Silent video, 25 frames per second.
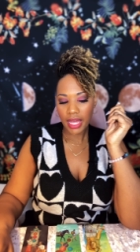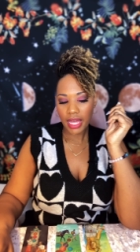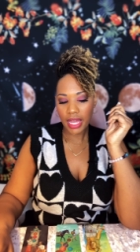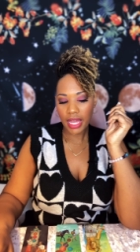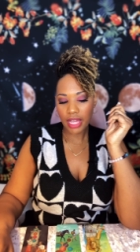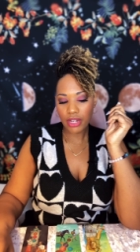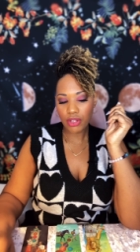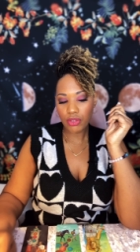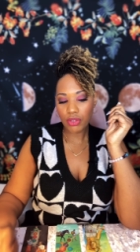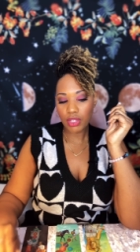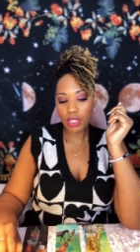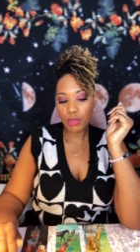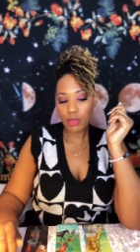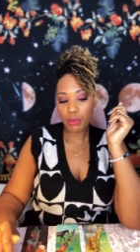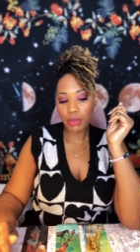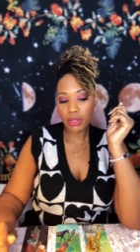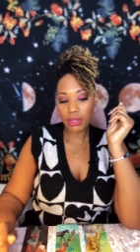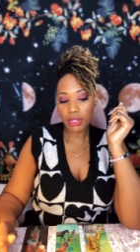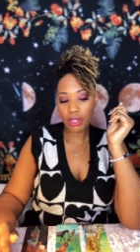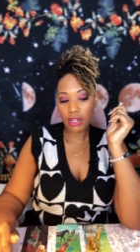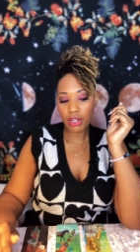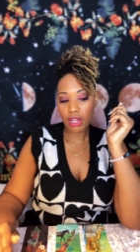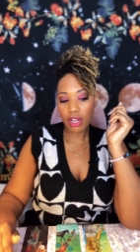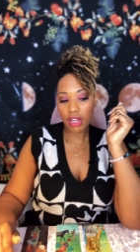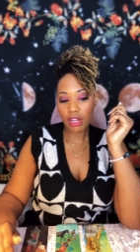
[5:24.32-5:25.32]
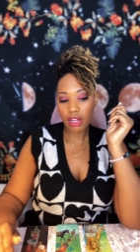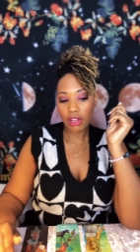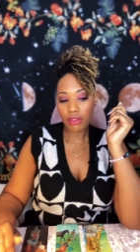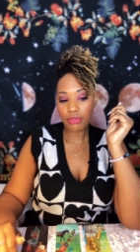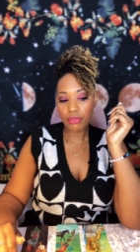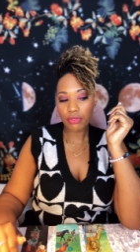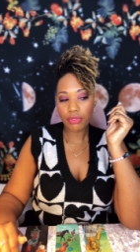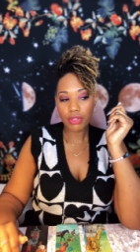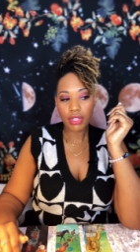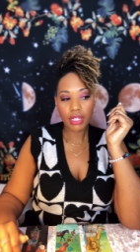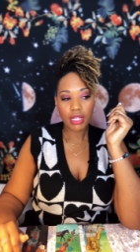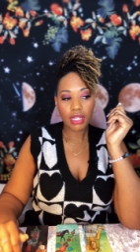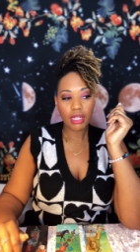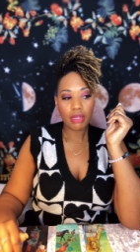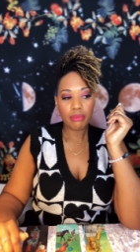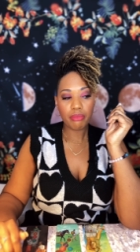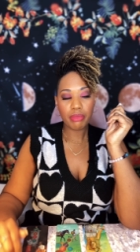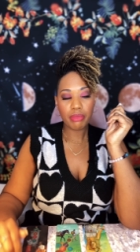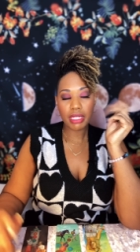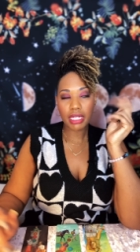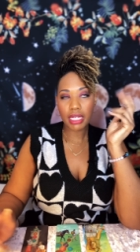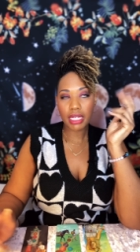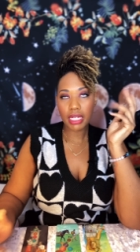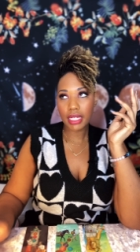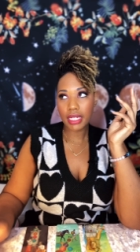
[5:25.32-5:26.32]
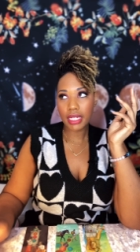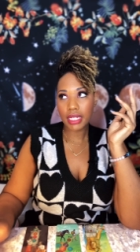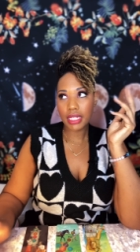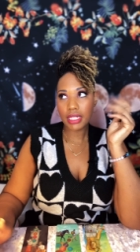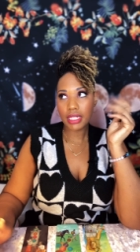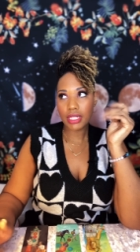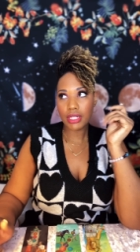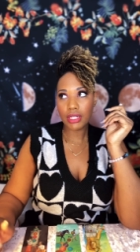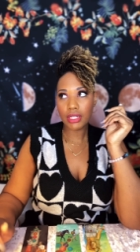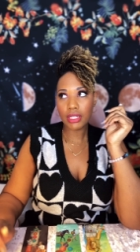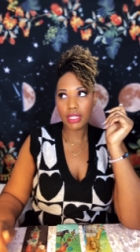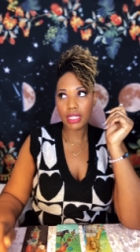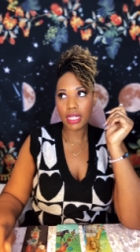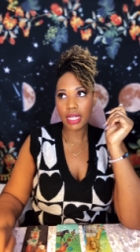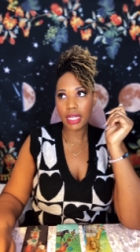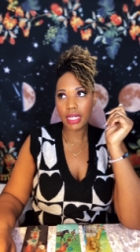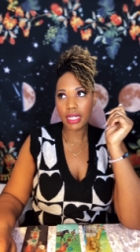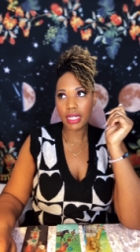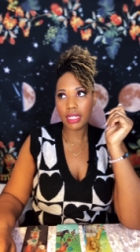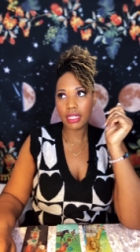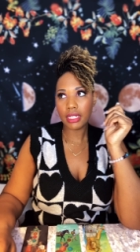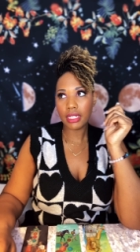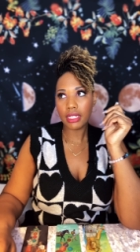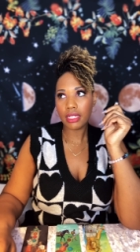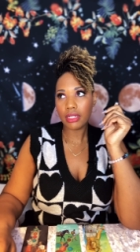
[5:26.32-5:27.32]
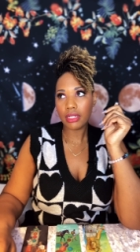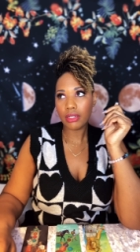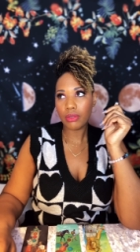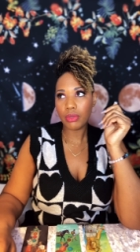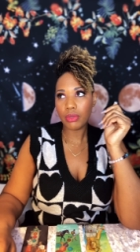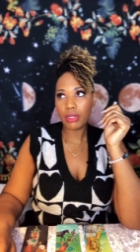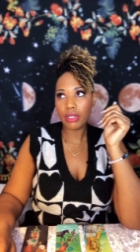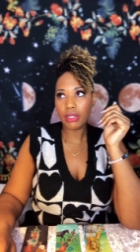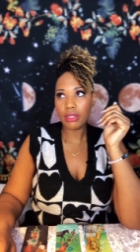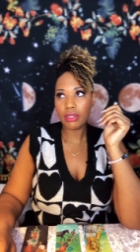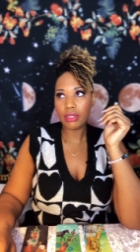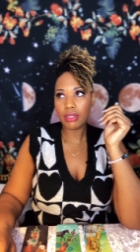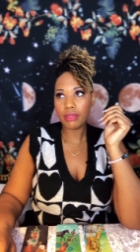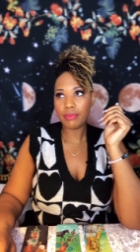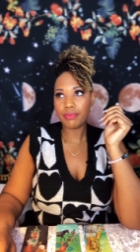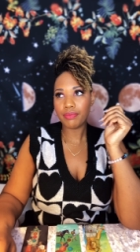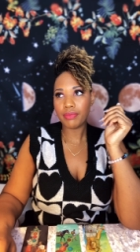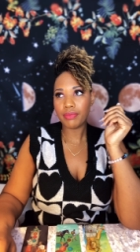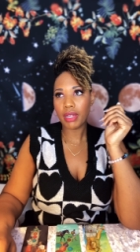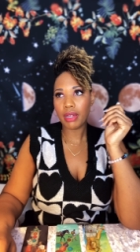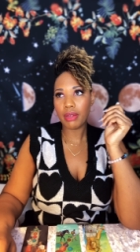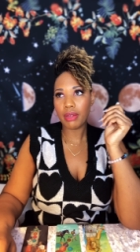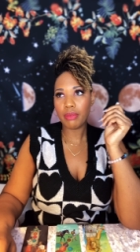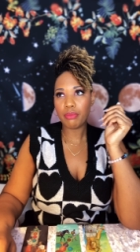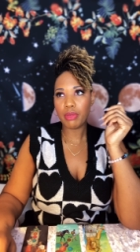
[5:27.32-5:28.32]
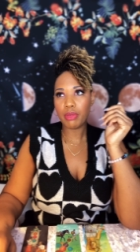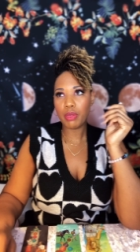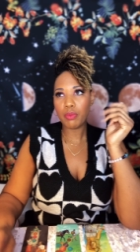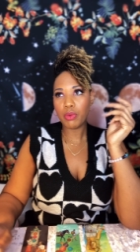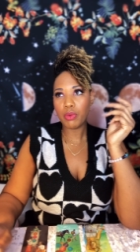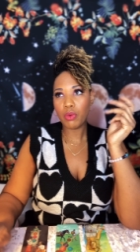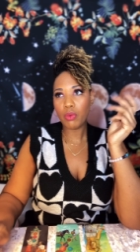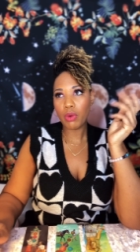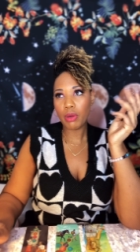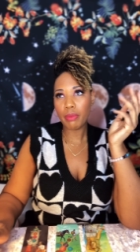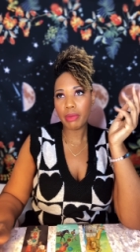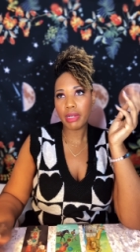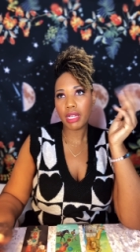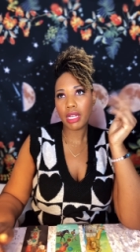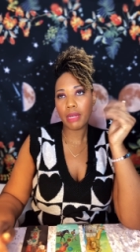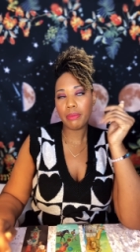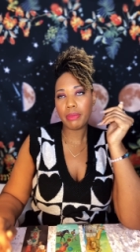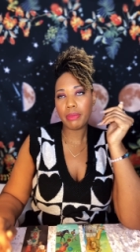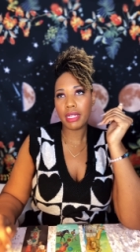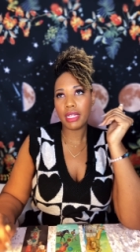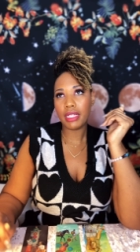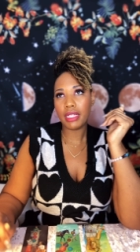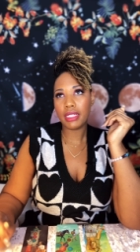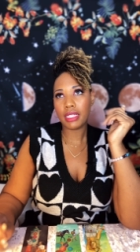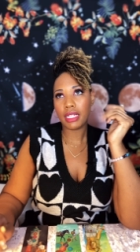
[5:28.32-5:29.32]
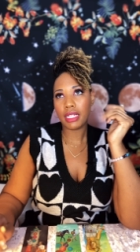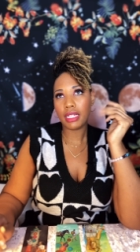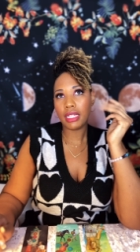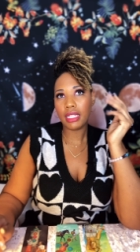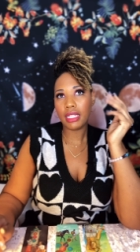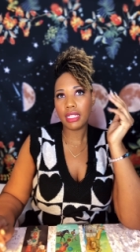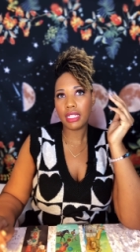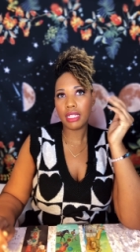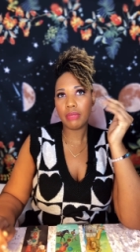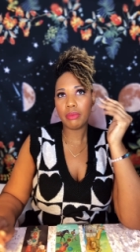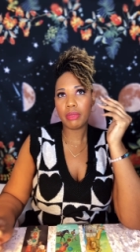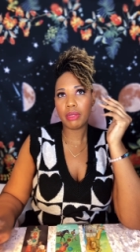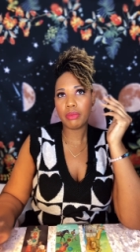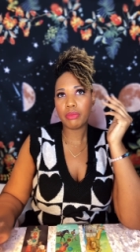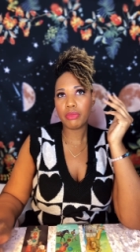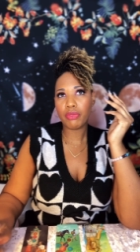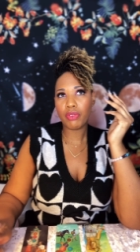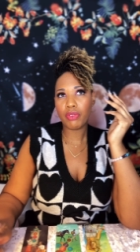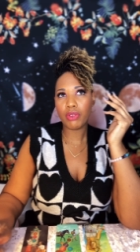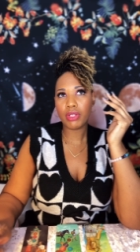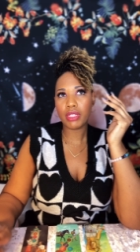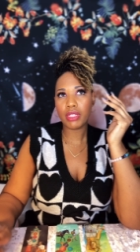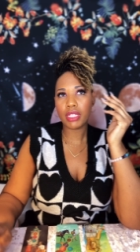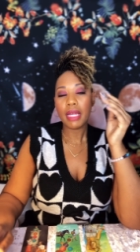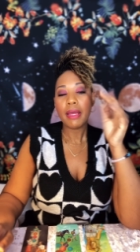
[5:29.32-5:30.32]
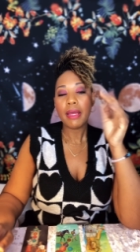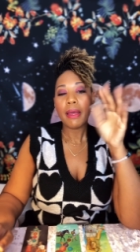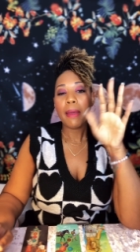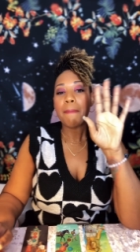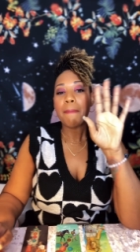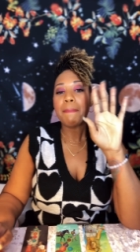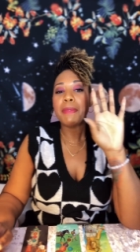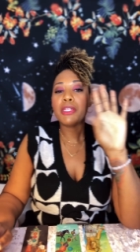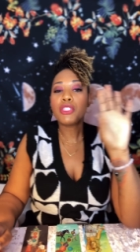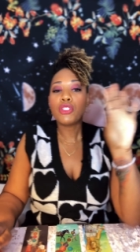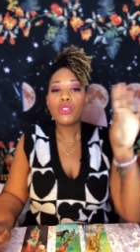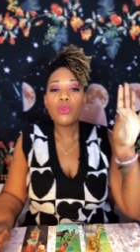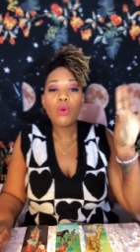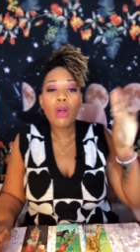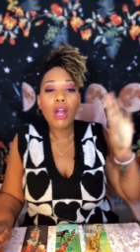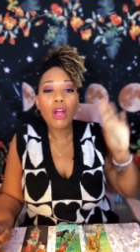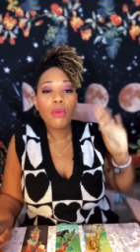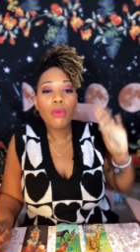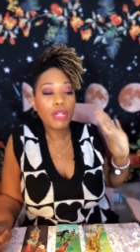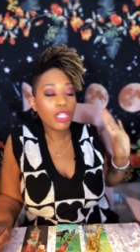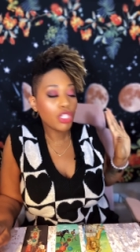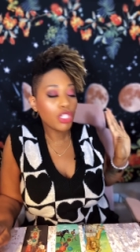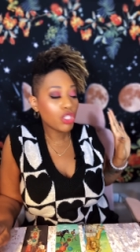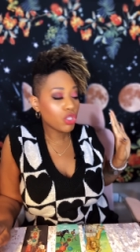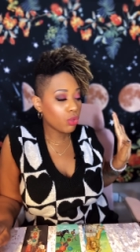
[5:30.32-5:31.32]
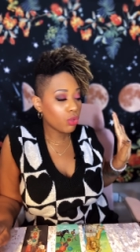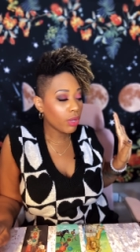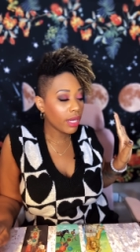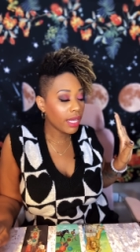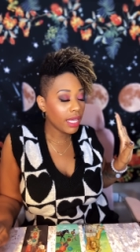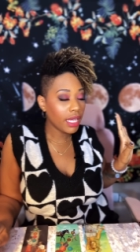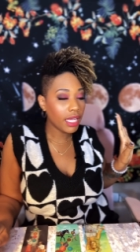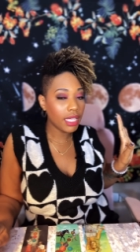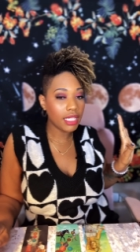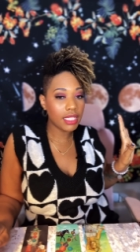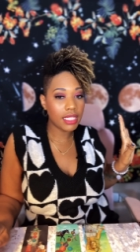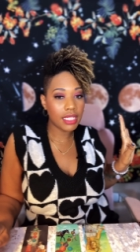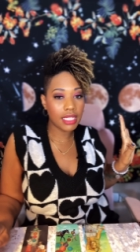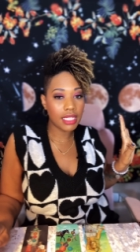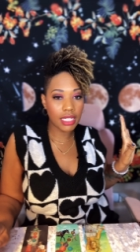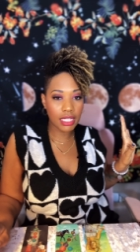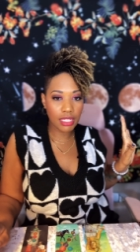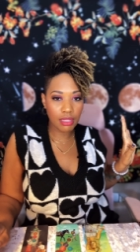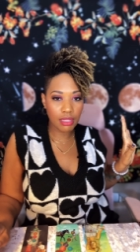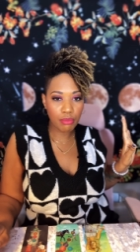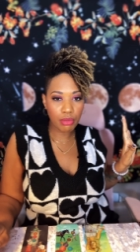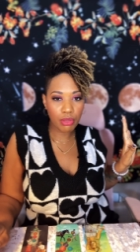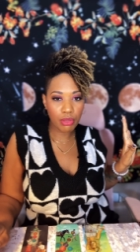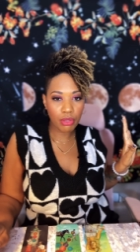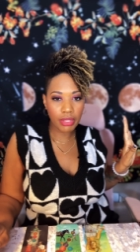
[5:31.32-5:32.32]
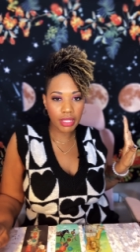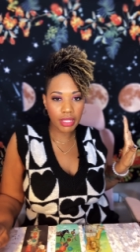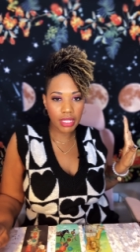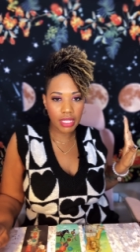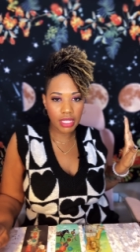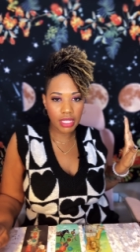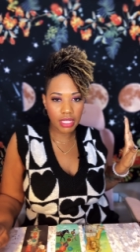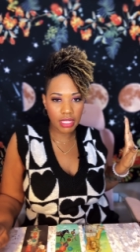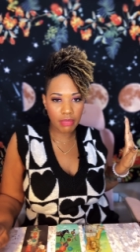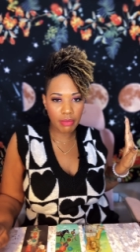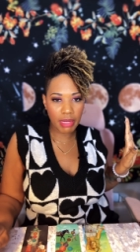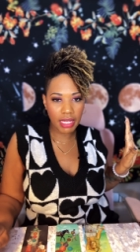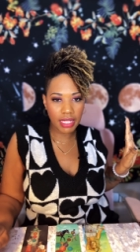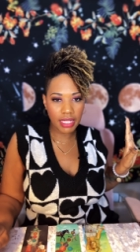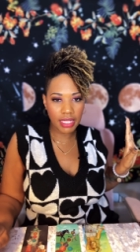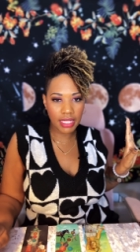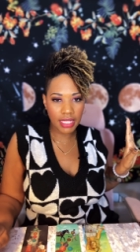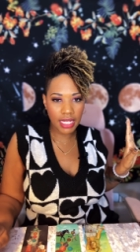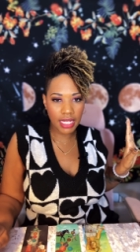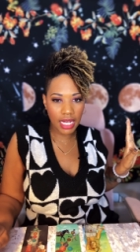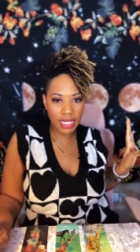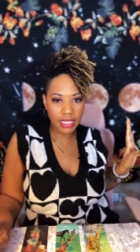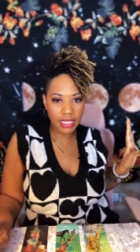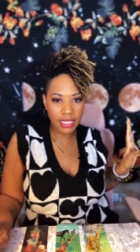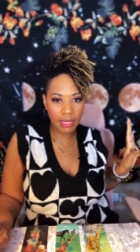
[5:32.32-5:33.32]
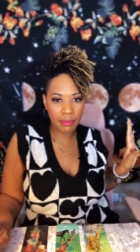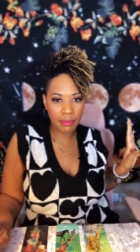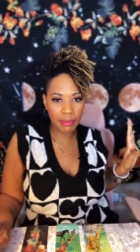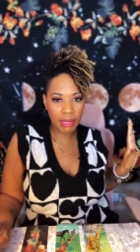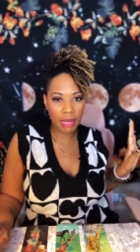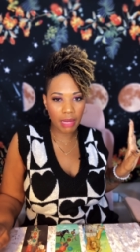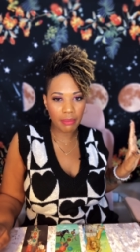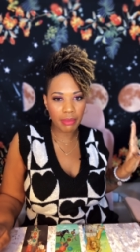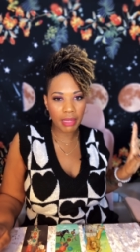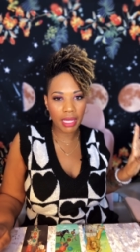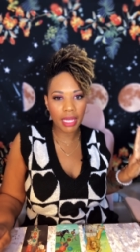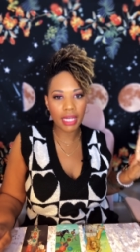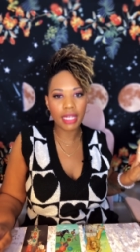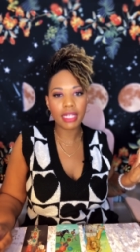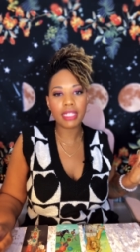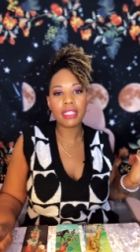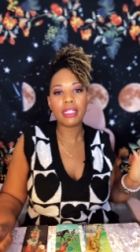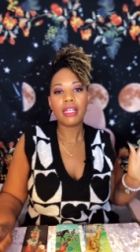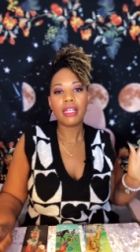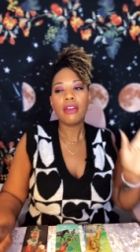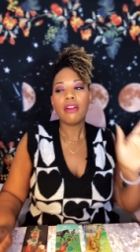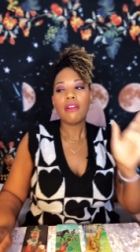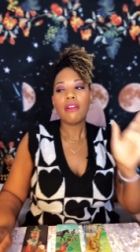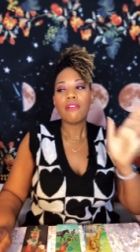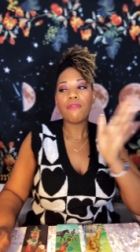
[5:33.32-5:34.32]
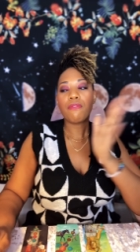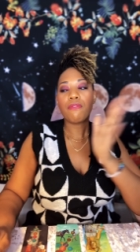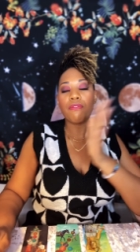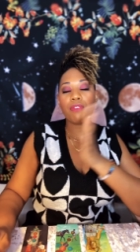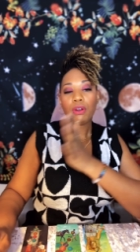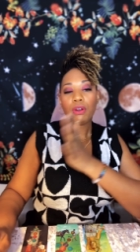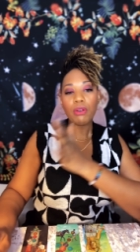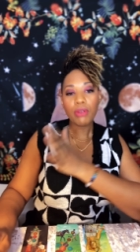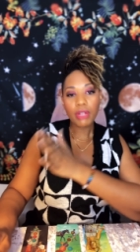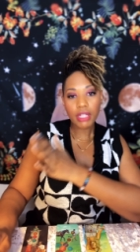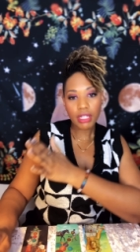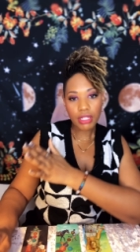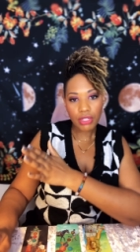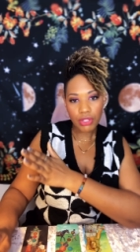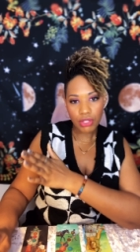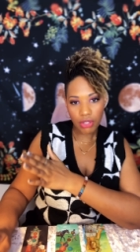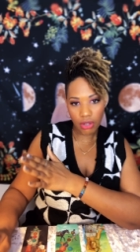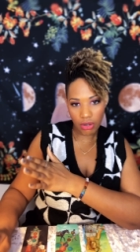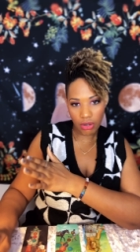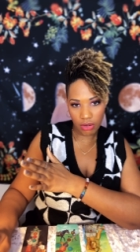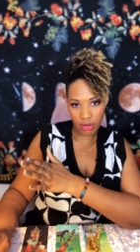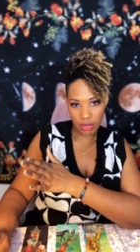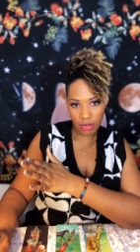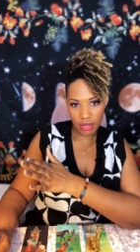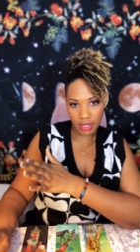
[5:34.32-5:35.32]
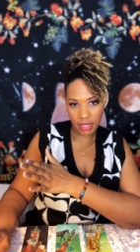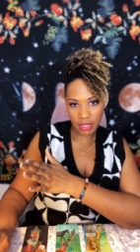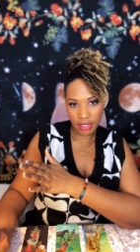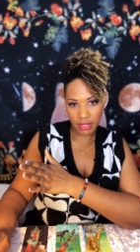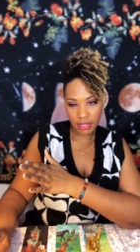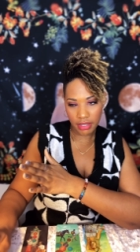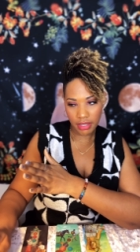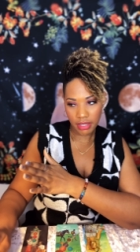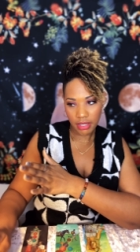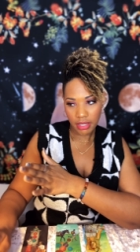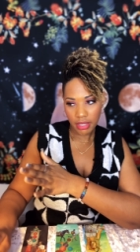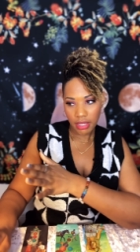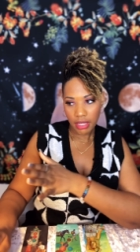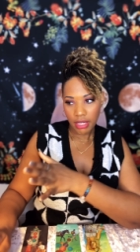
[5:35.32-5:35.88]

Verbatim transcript: and you keep putting it off because you're like, oh, well, uh, people want my cupcakes, they need them, I'm focused, But you already trained six employees to make these goddamn cupcakes. Focus on